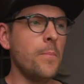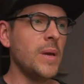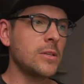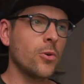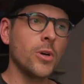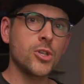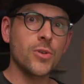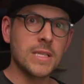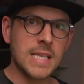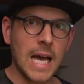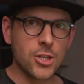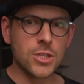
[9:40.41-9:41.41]
Bitcoin
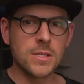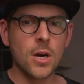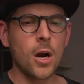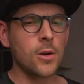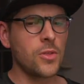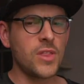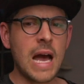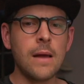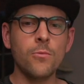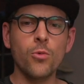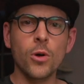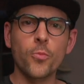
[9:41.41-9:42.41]
transactions are.
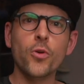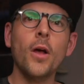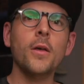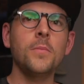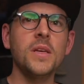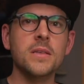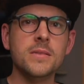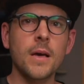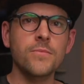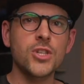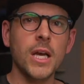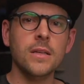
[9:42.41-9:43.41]
That will probably be the
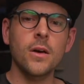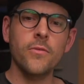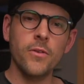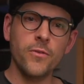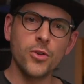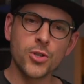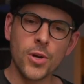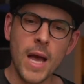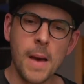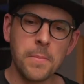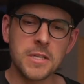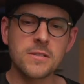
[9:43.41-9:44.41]
subject of a future
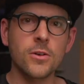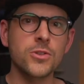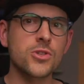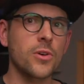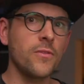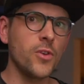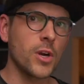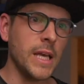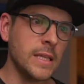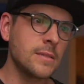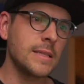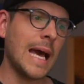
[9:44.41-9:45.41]
episode. So if you're
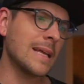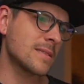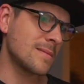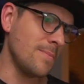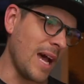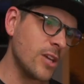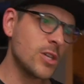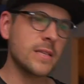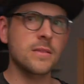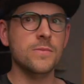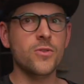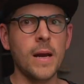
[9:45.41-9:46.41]
into that, smash
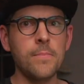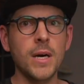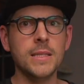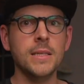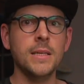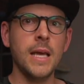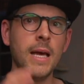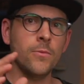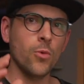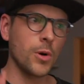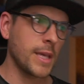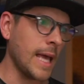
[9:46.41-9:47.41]
that subscribe button
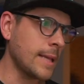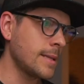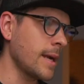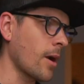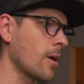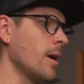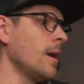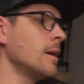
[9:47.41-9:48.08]
and we'll get there.